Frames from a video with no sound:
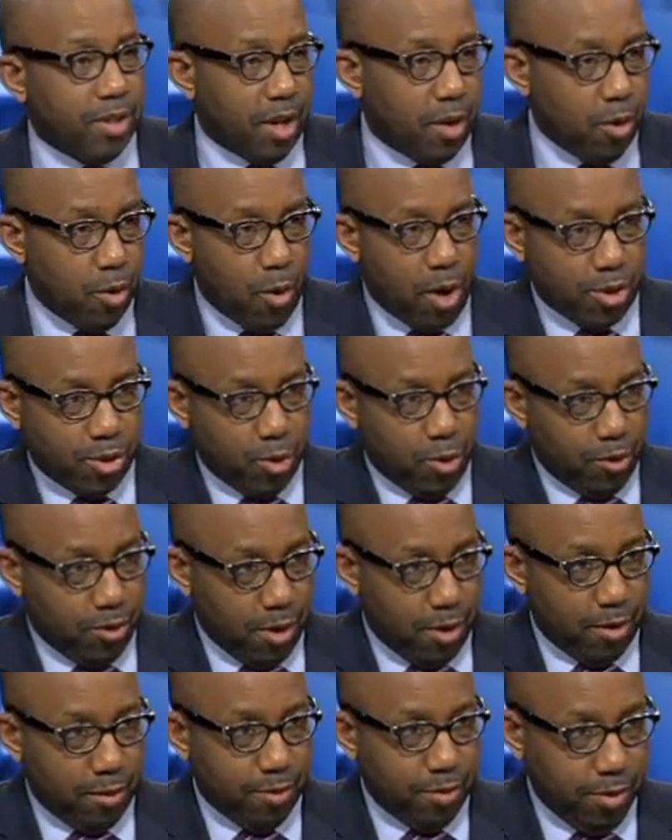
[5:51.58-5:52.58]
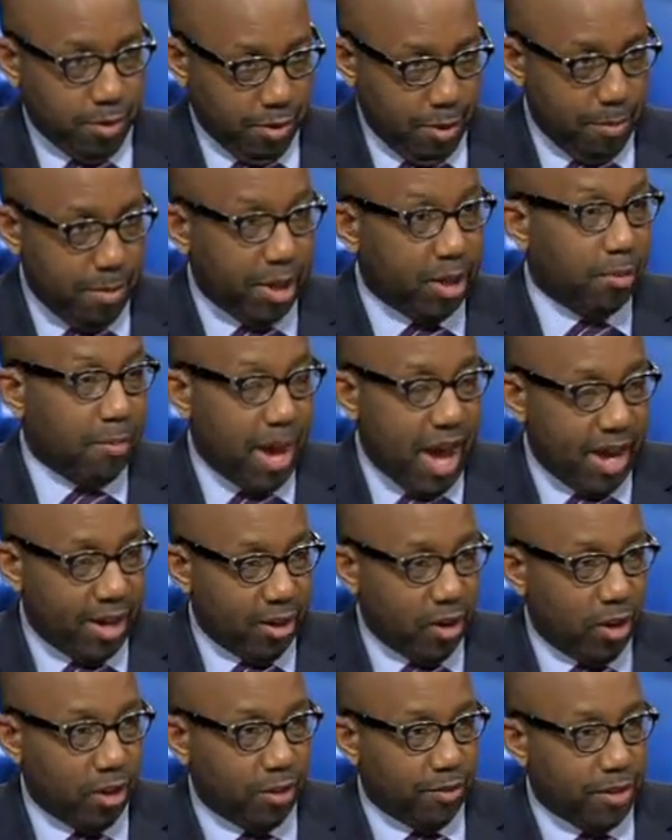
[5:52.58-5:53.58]
who are sort of the middleman
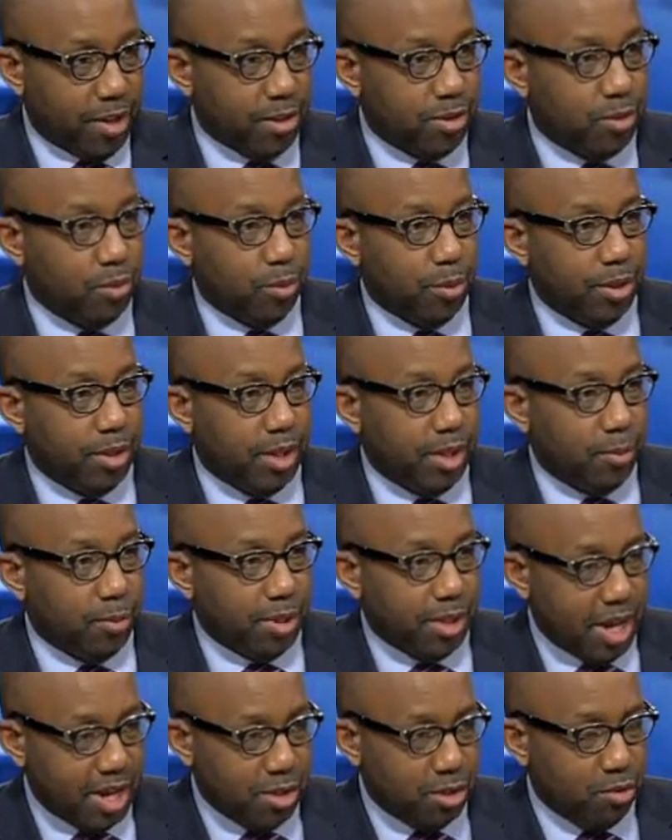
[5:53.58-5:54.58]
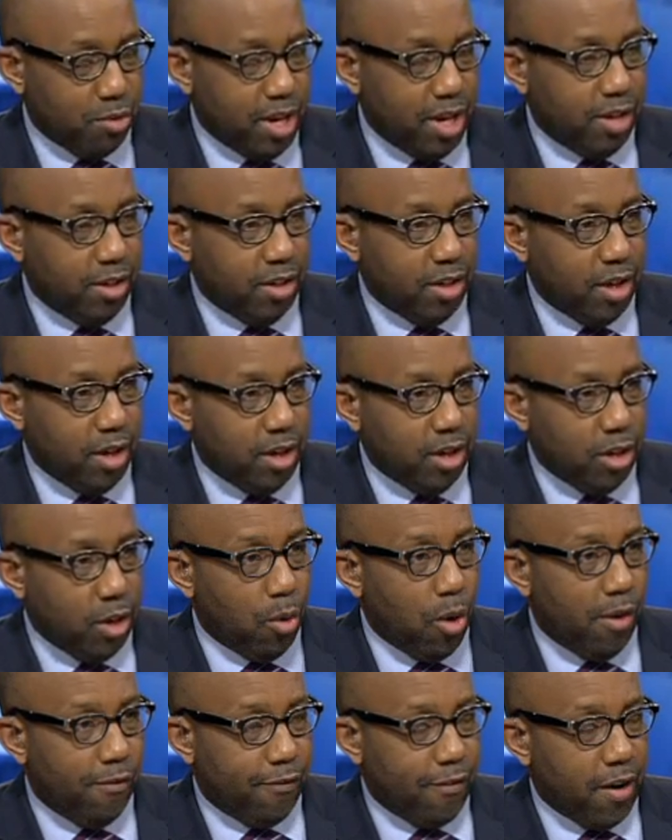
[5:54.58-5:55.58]
in all of this, would they treat
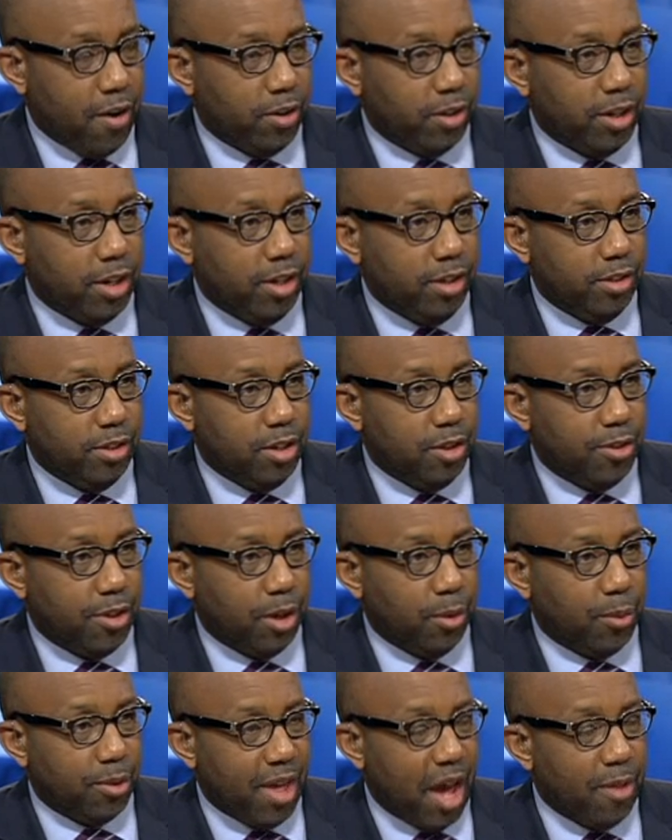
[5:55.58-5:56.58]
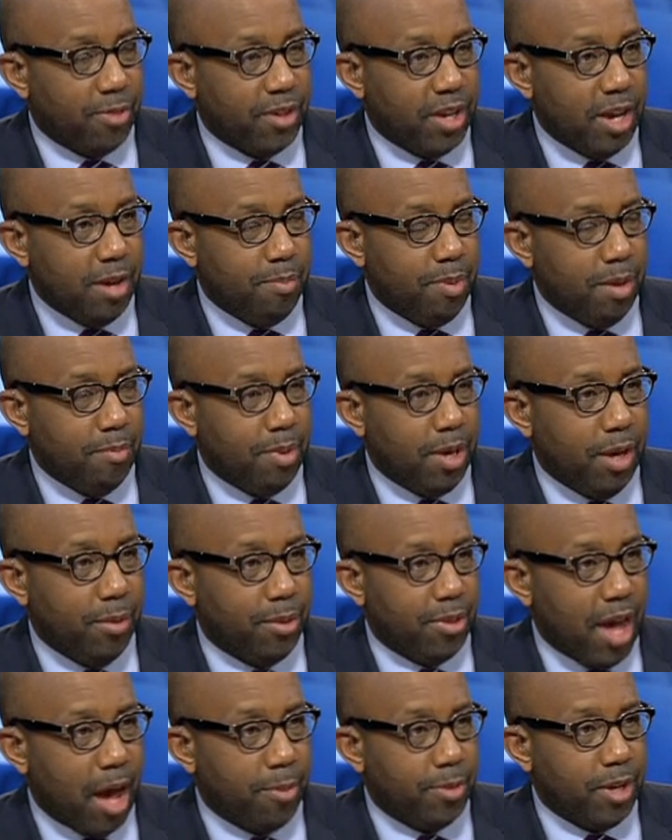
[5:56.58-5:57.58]
you all fairly, do you think, without the EPP,
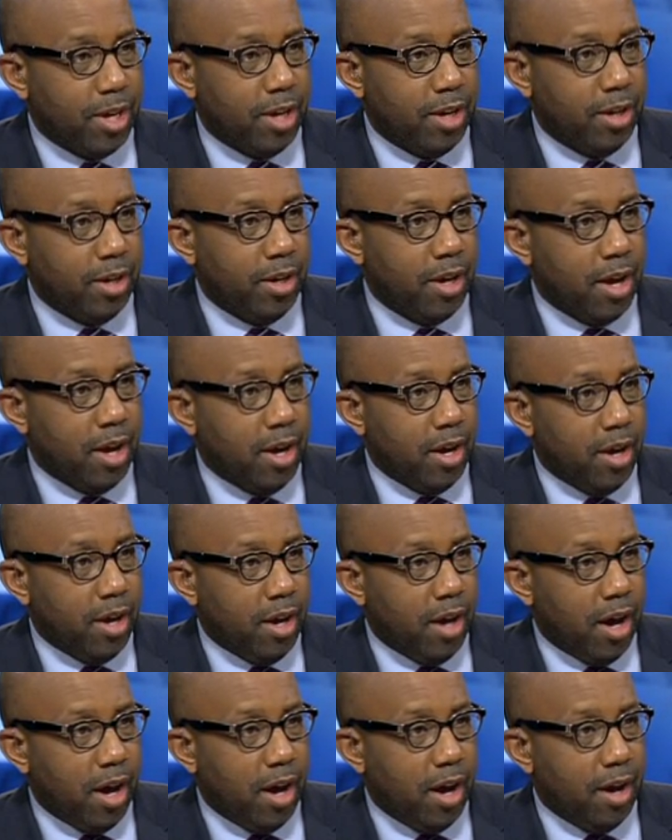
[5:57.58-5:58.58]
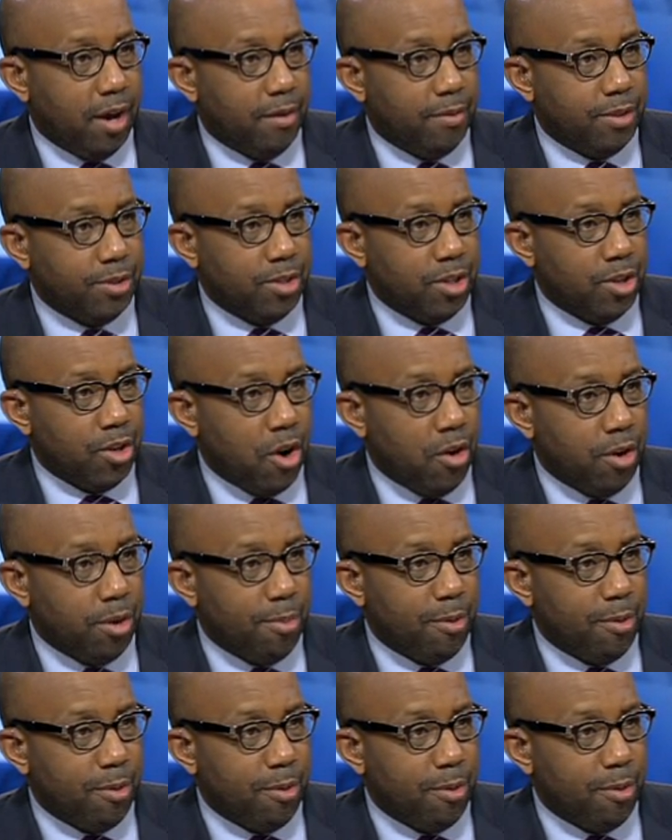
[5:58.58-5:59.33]
without the seniority